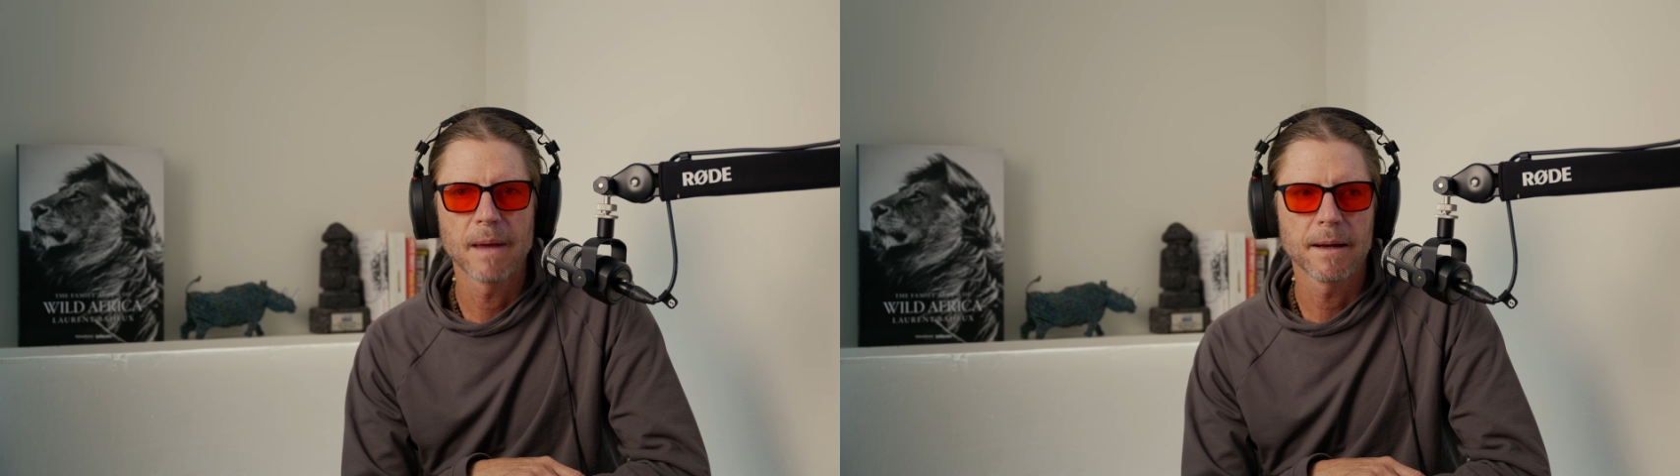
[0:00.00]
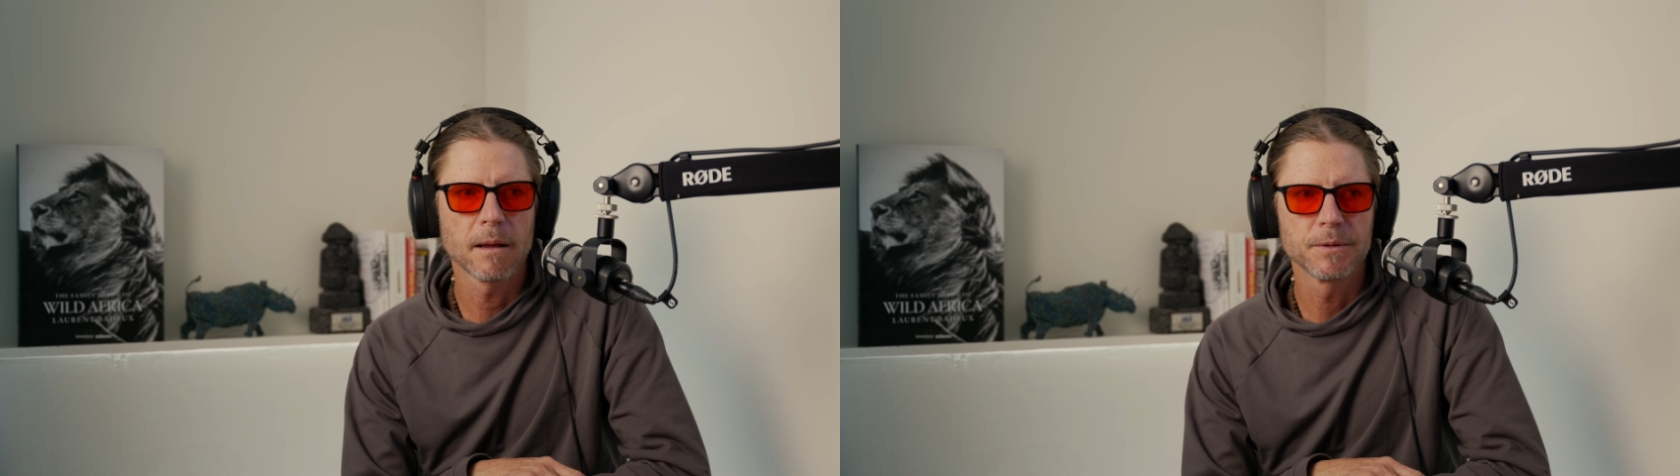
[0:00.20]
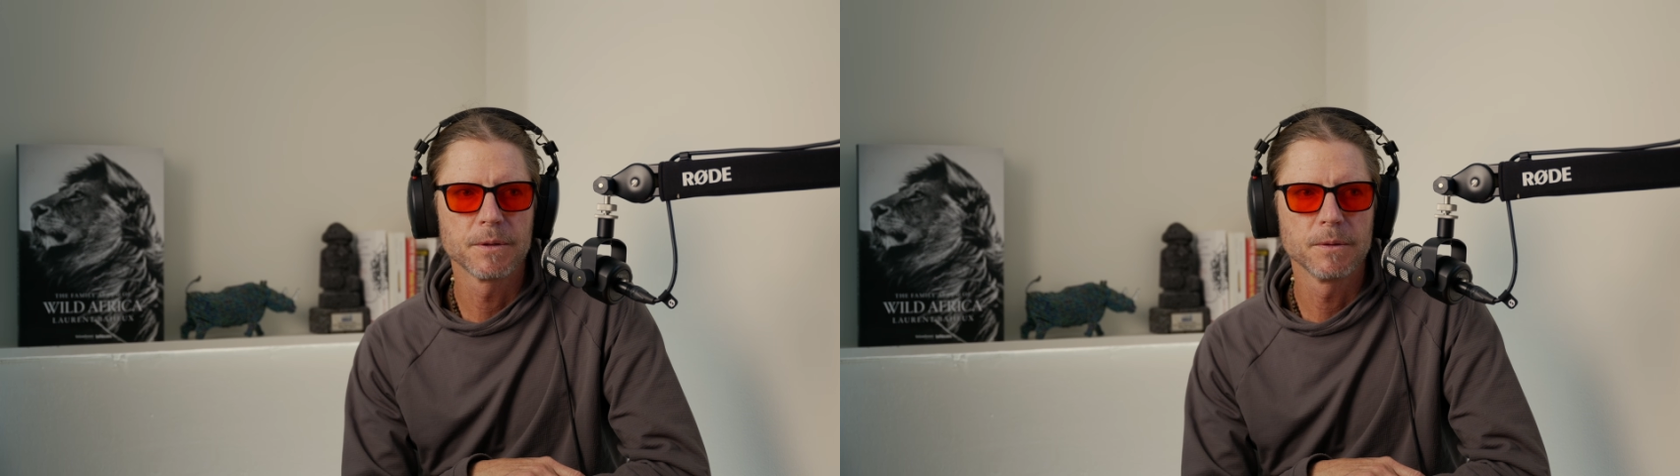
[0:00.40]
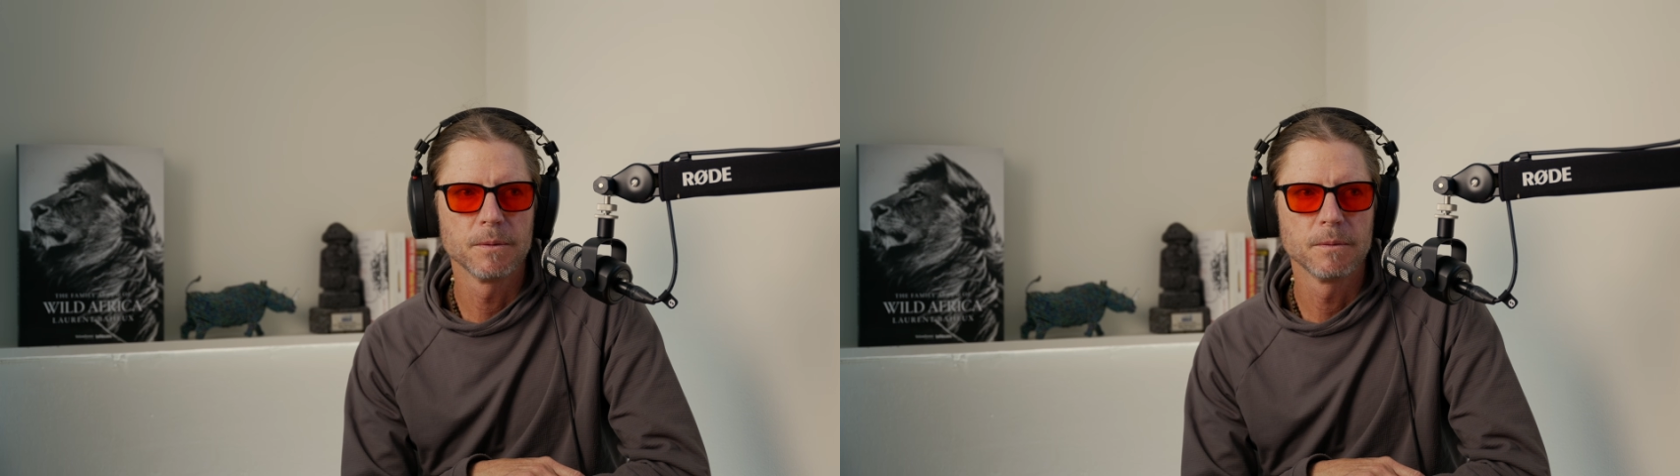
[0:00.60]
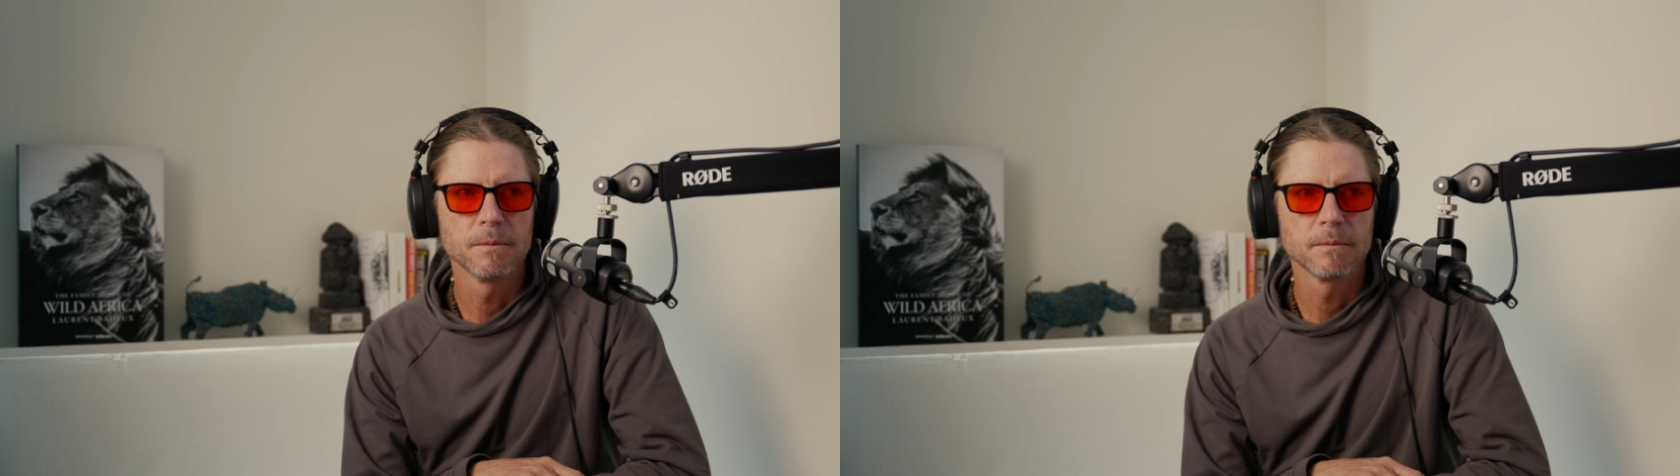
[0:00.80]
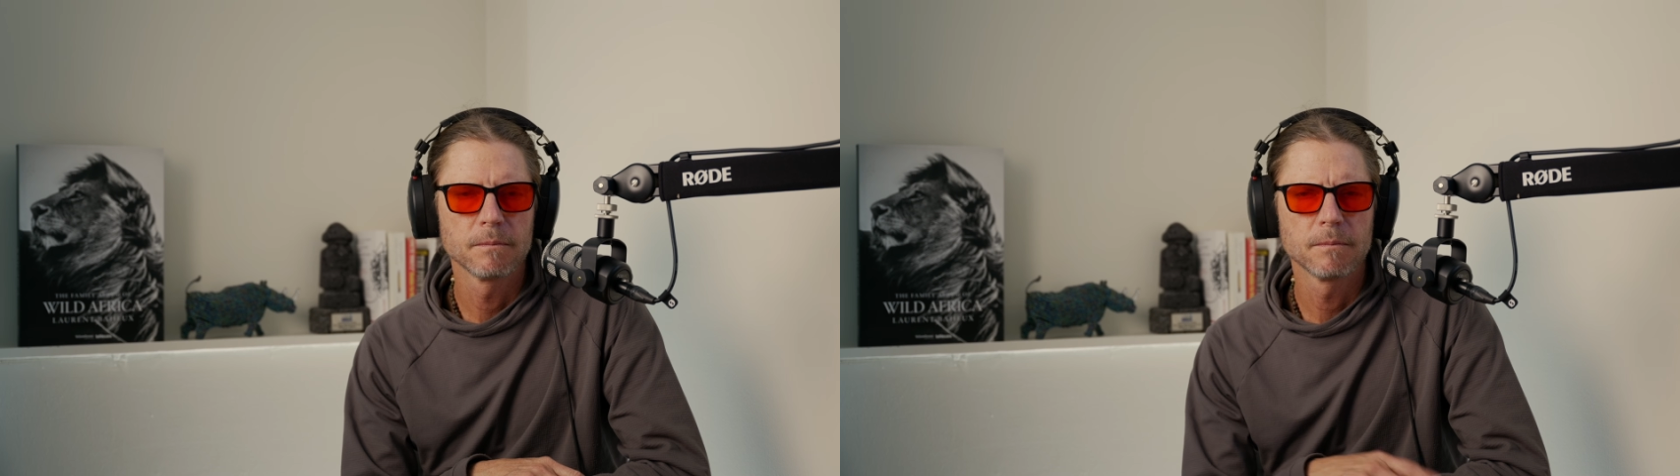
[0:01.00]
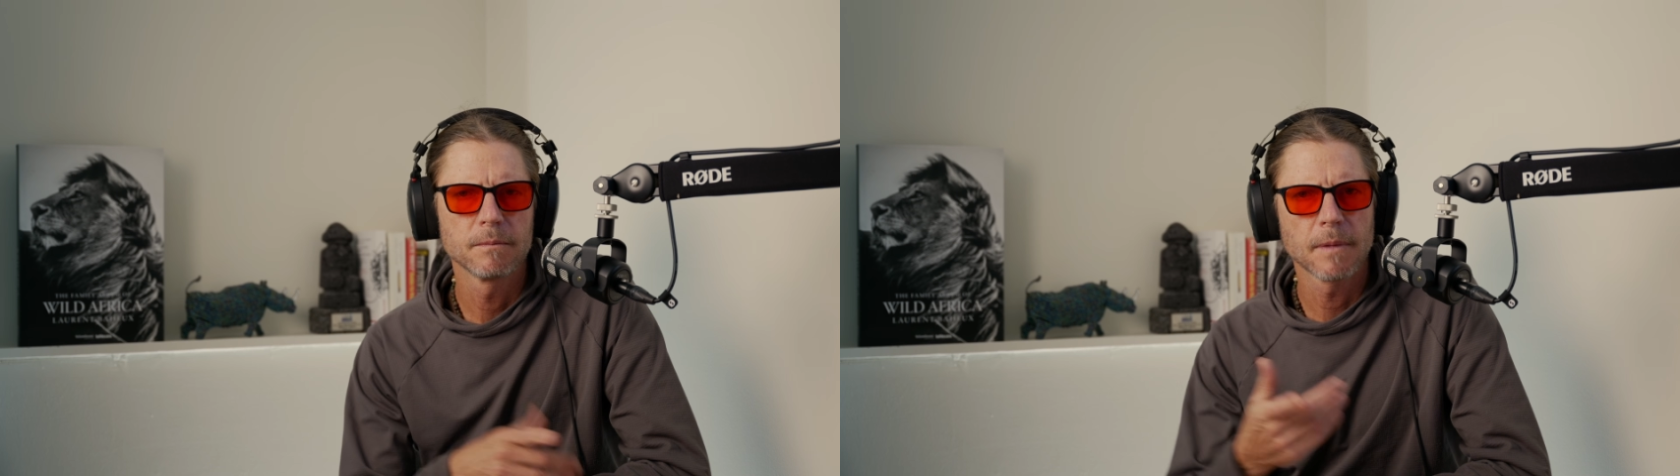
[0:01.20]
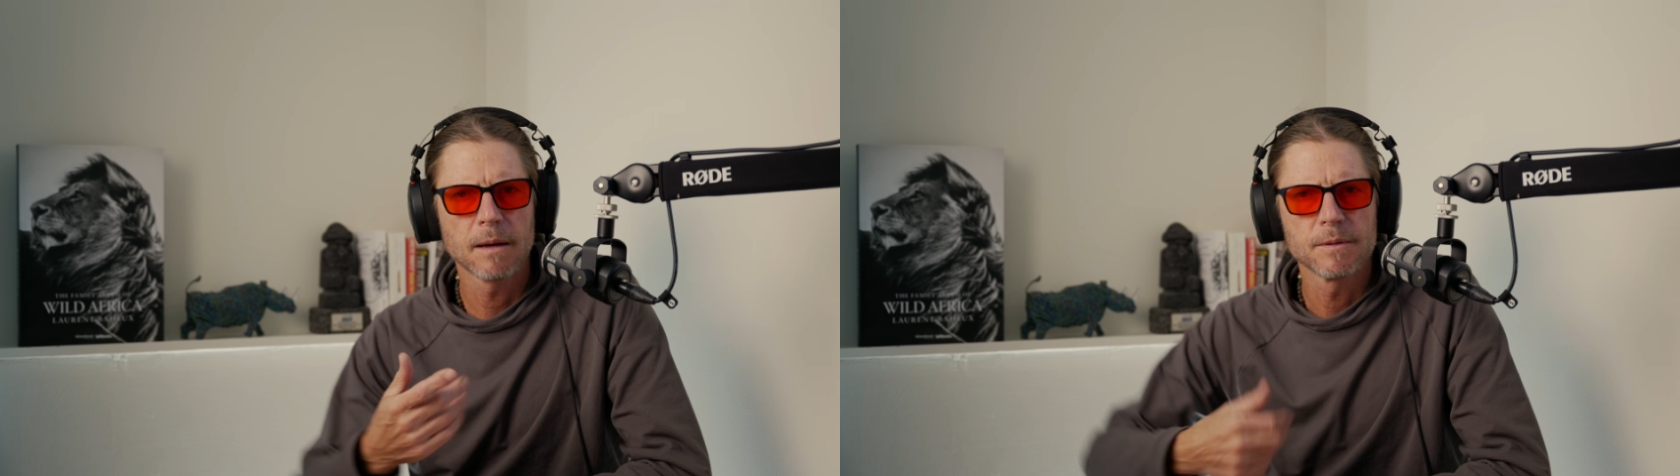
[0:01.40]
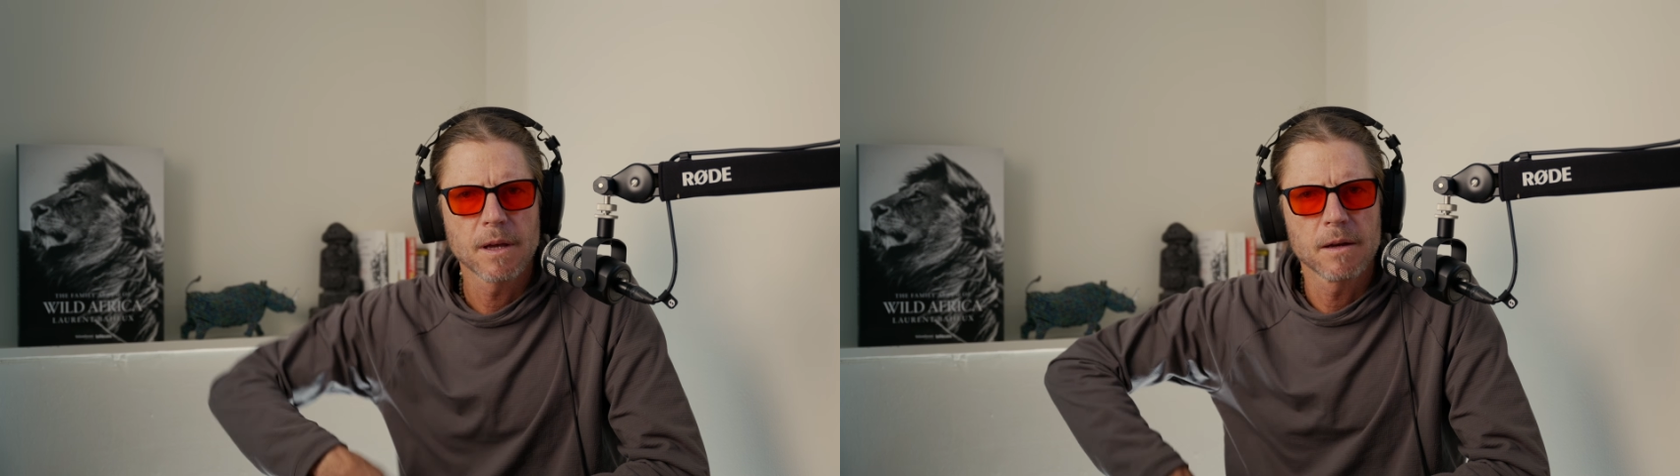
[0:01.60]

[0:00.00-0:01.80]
And I was